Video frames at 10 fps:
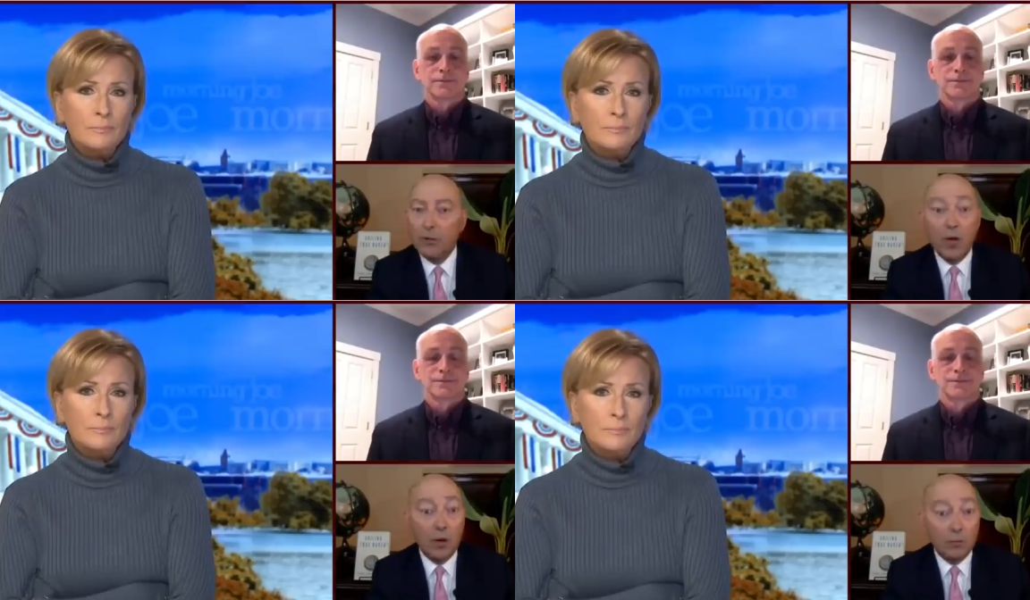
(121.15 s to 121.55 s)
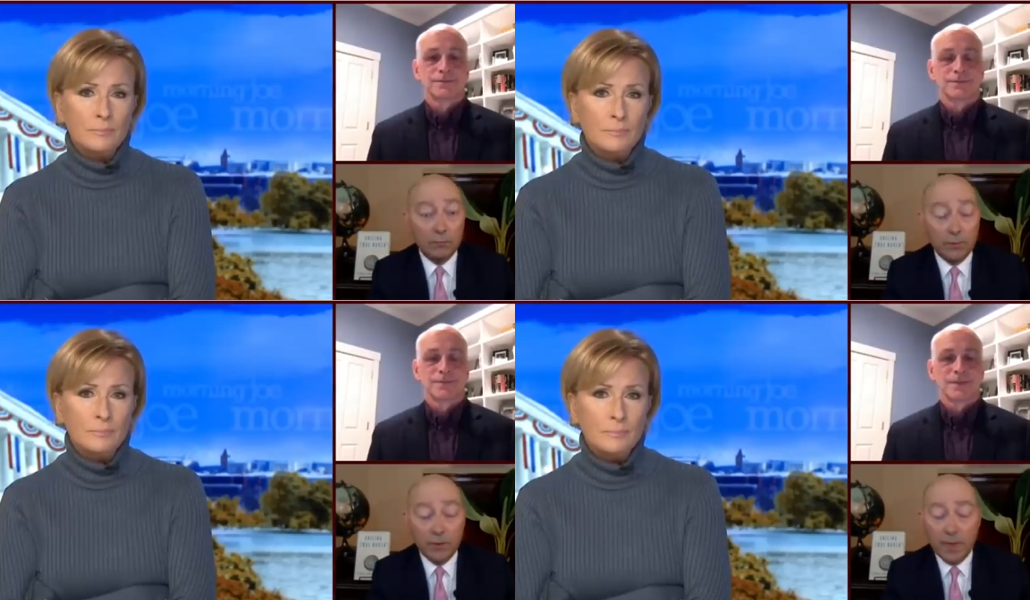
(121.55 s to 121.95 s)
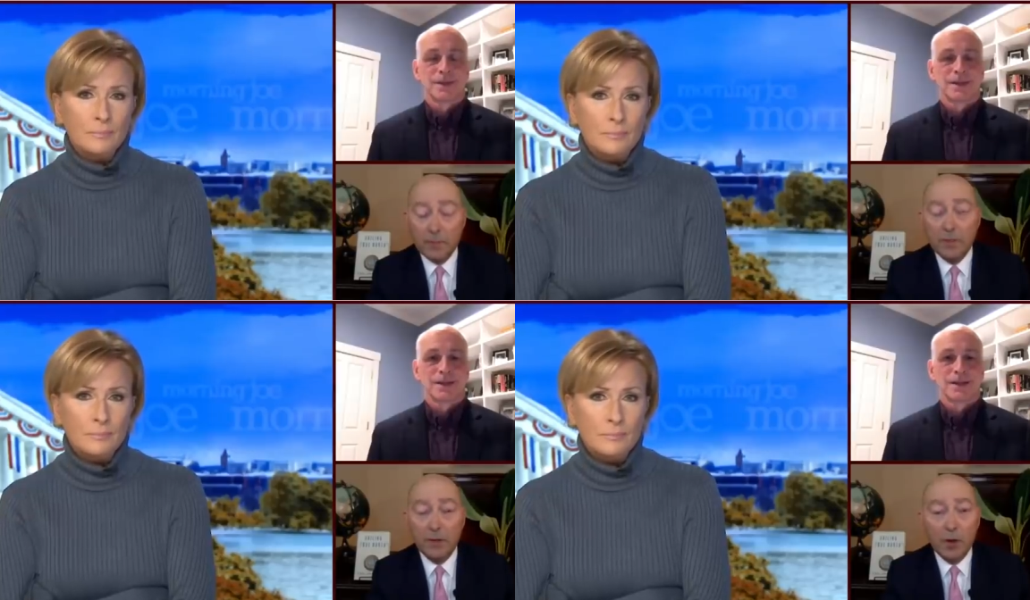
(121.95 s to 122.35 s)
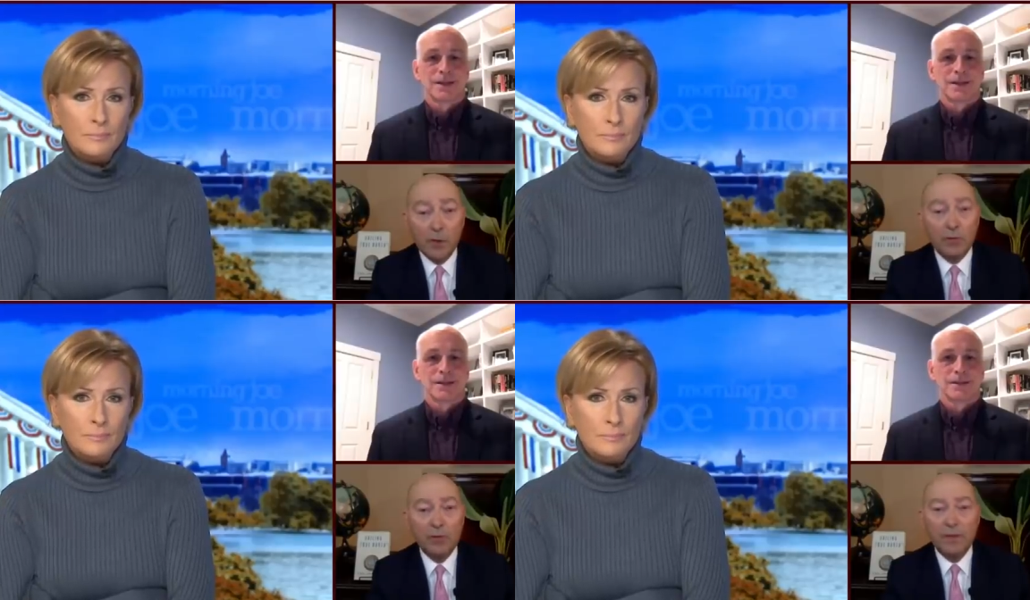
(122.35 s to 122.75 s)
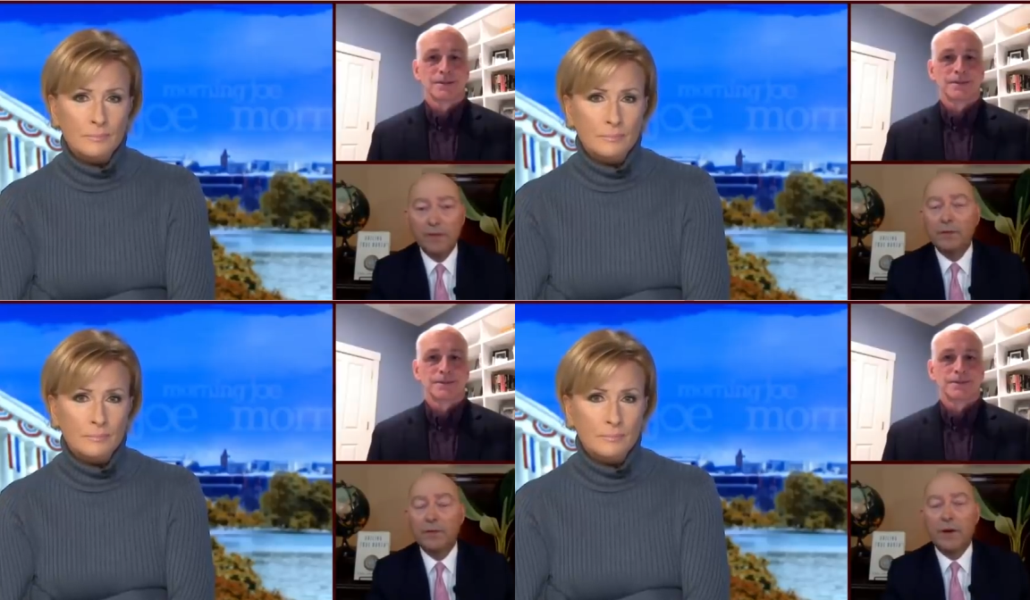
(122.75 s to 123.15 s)
Speaker 1: no, you're not being overly
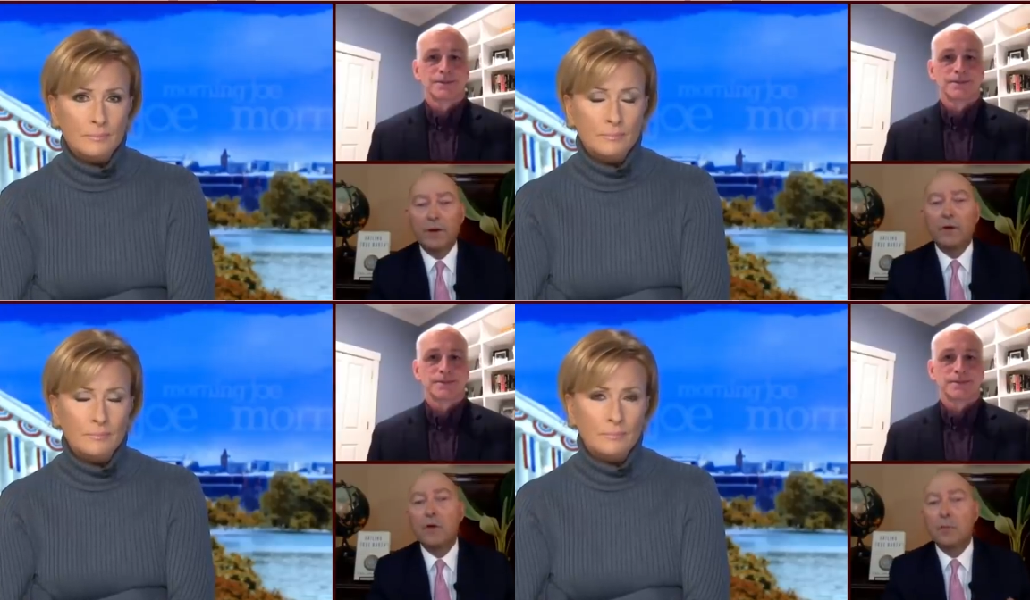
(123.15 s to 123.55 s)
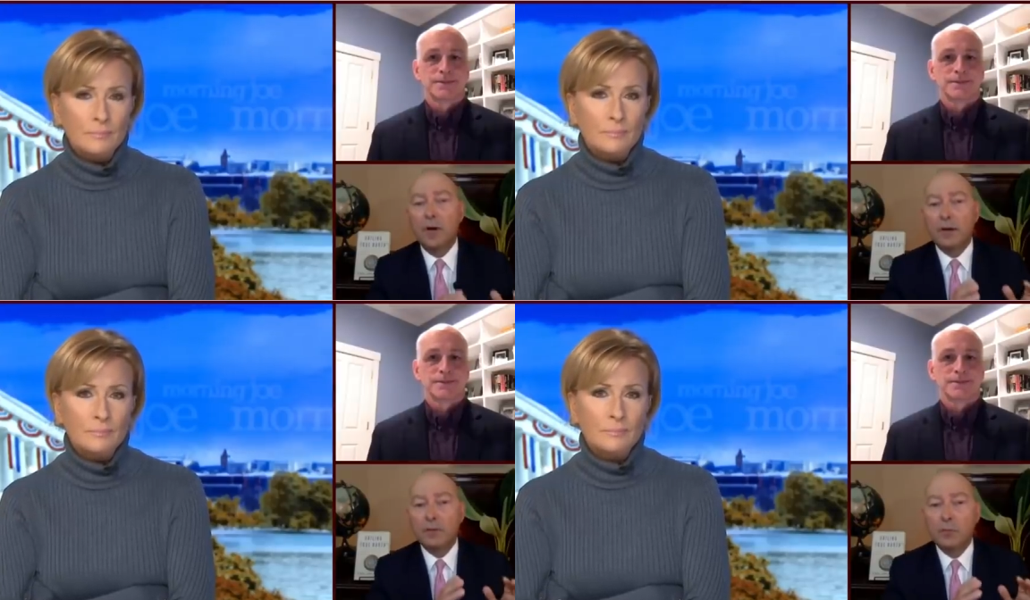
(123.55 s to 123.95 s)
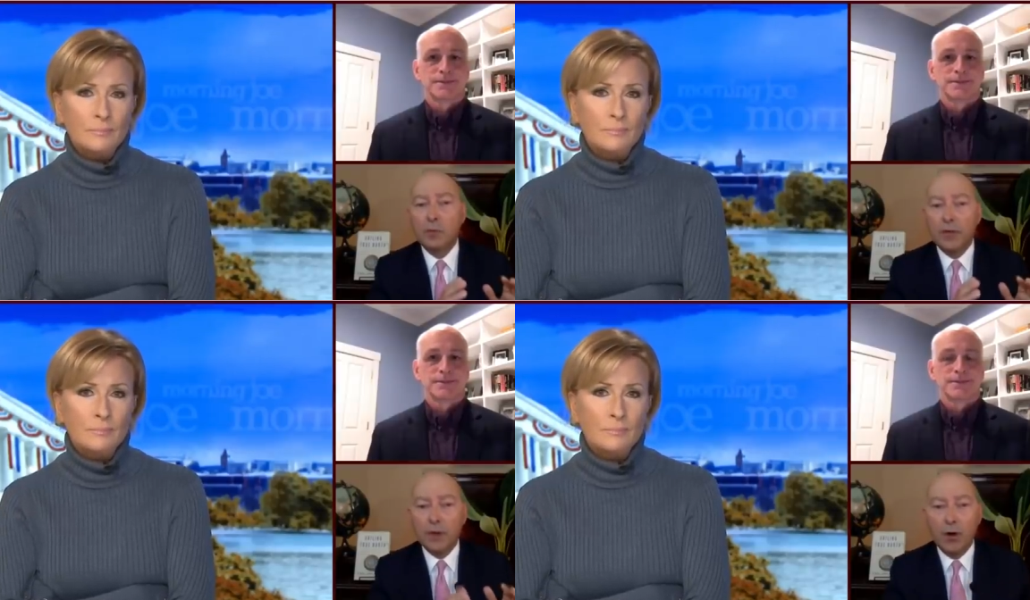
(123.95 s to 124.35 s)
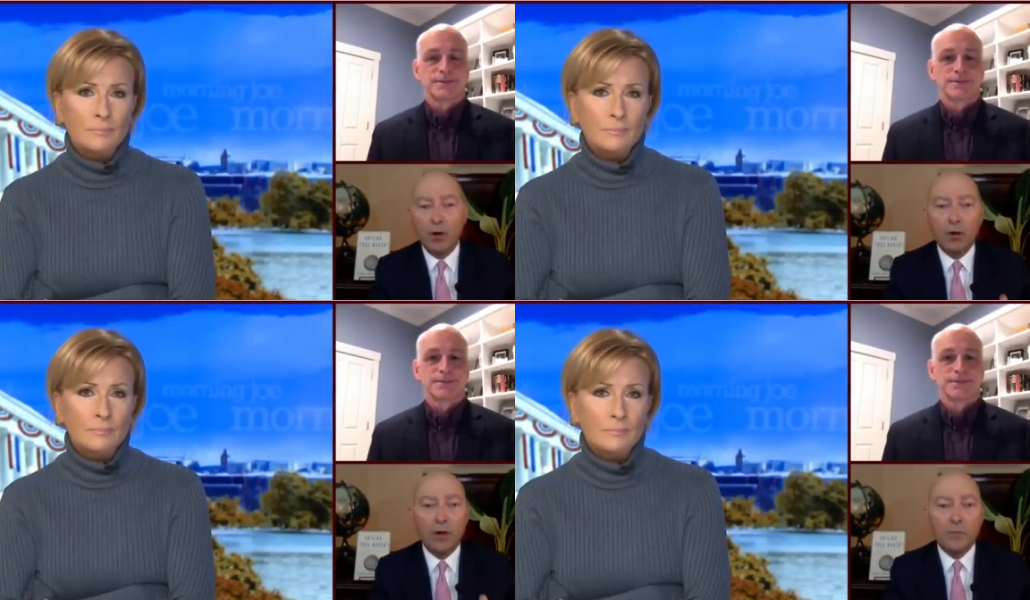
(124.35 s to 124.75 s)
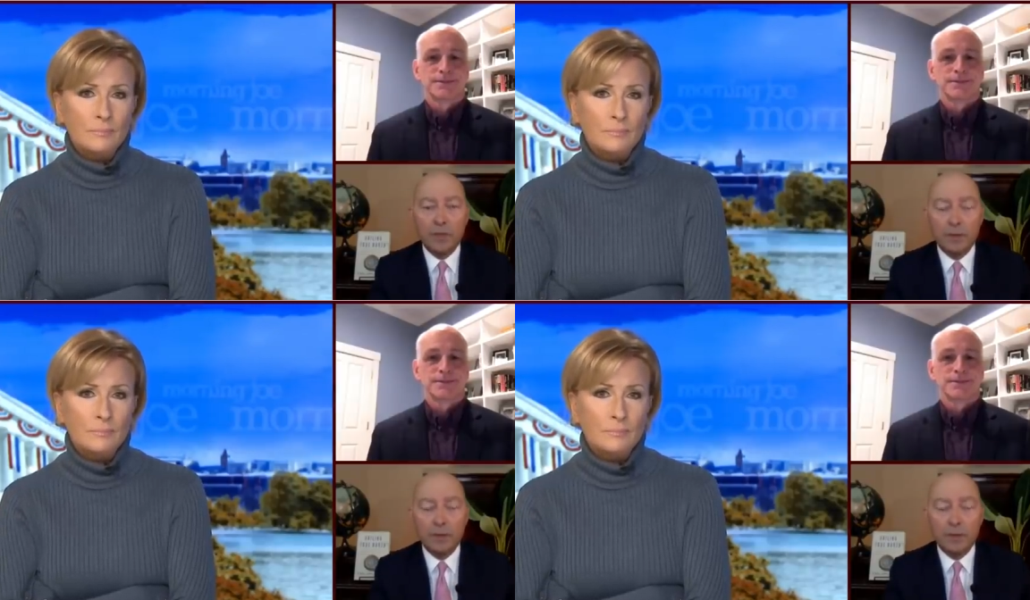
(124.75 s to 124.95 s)
hysterical, but we all ought to be